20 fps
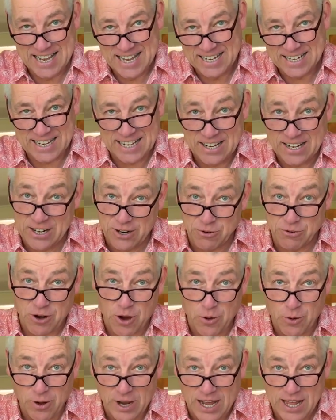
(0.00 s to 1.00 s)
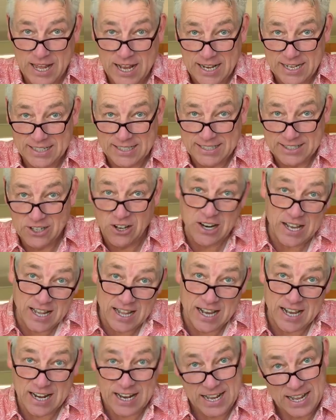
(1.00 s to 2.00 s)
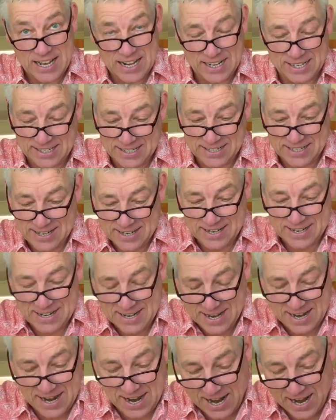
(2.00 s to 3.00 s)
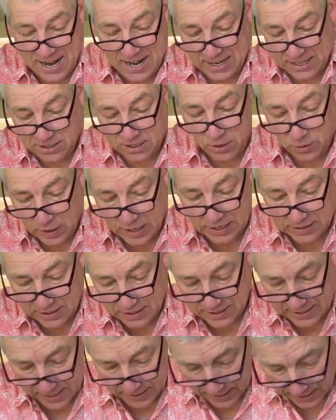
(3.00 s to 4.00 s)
Get a little roll like that. Not like that, like that. So, as I said,